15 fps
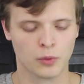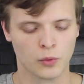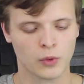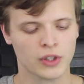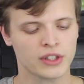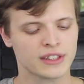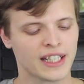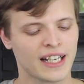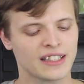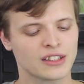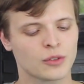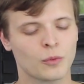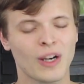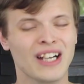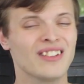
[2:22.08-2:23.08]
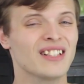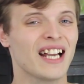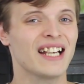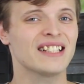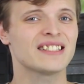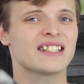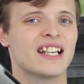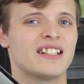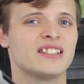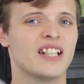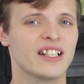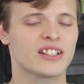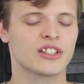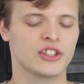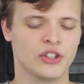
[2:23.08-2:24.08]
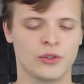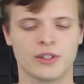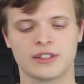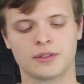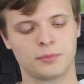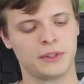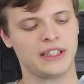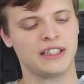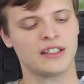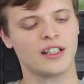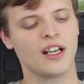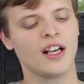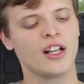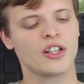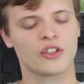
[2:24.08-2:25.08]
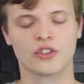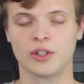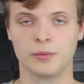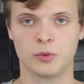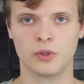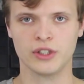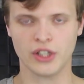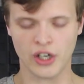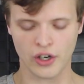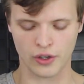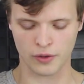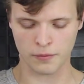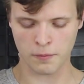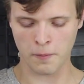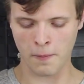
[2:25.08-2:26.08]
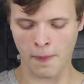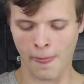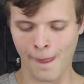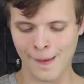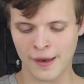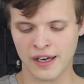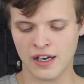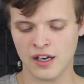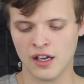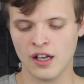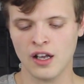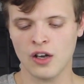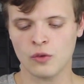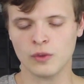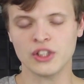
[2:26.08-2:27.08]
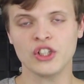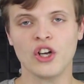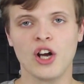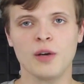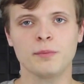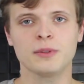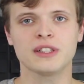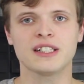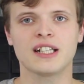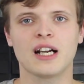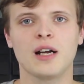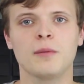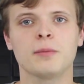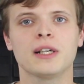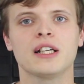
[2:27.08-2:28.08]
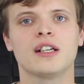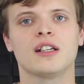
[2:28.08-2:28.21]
port as well as another USB 3.0. When you open it up,